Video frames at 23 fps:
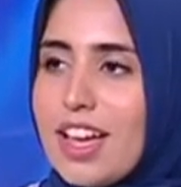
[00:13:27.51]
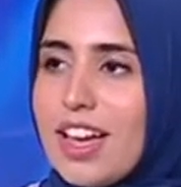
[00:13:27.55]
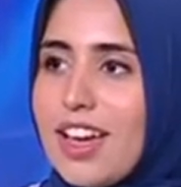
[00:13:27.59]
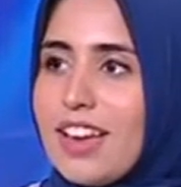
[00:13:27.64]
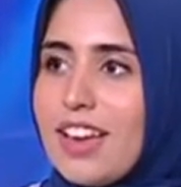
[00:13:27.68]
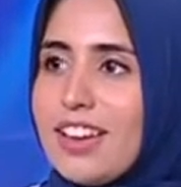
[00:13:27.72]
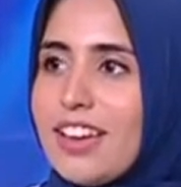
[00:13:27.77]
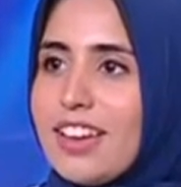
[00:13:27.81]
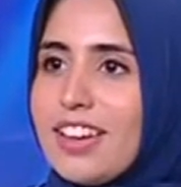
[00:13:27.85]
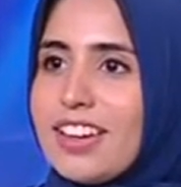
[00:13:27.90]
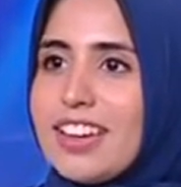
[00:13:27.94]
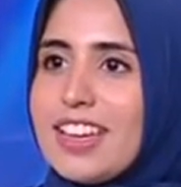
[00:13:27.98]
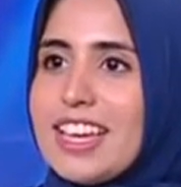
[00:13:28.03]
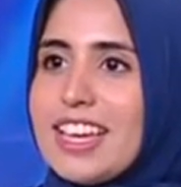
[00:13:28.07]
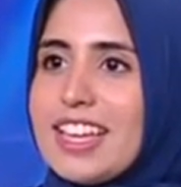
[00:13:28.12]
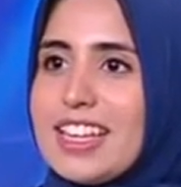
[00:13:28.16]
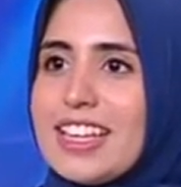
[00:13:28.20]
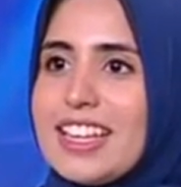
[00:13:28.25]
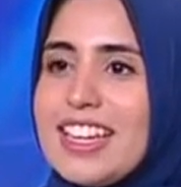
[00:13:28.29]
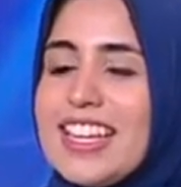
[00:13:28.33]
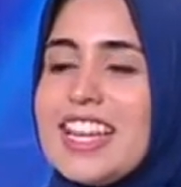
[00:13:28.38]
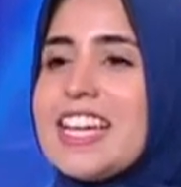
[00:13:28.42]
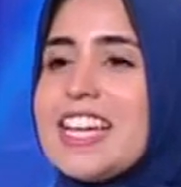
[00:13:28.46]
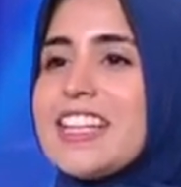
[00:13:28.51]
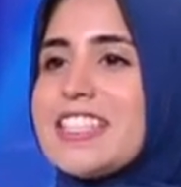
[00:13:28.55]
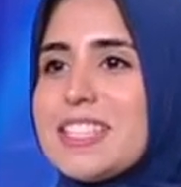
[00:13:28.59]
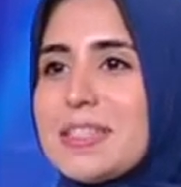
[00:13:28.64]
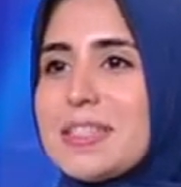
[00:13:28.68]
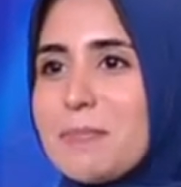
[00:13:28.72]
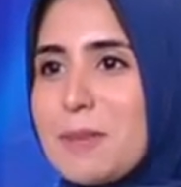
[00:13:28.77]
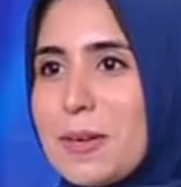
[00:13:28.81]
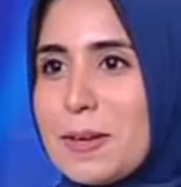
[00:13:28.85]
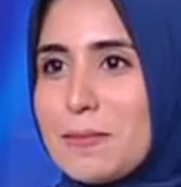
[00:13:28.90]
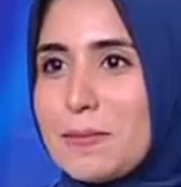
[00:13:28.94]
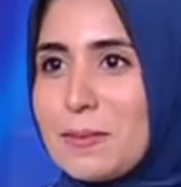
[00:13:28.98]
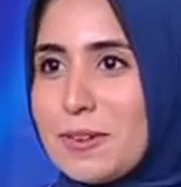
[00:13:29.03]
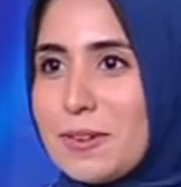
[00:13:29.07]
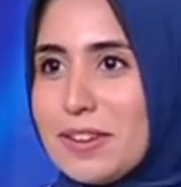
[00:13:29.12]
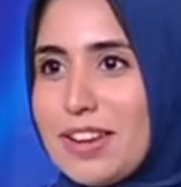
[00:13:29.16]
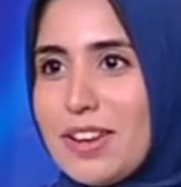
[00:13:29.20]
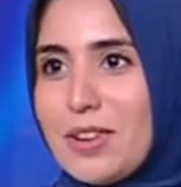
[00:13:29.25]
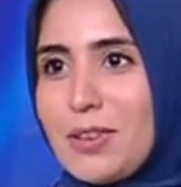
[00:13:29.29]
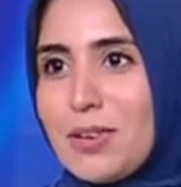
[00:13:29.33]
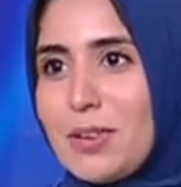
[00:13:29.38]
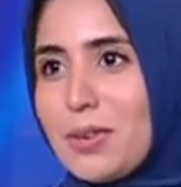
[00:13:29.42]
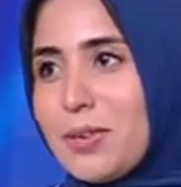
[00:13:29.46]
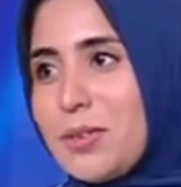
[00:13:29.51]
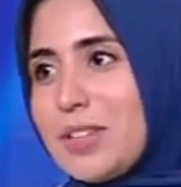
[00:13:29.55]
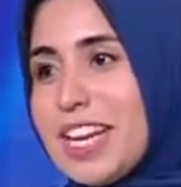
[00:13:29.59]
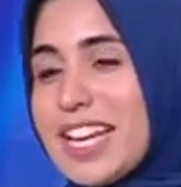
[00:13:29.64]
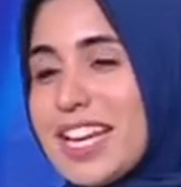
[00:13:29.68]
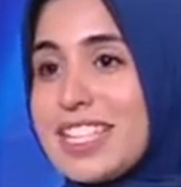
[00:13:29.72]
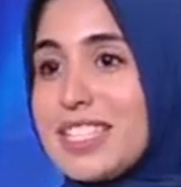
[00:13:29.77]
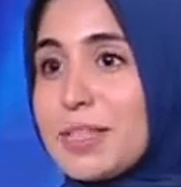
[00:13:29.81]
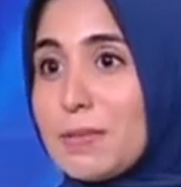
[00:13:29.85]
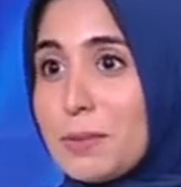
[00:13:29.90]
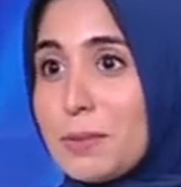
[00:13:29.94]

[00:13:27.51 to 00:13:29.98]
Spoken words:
like lazy people or lazy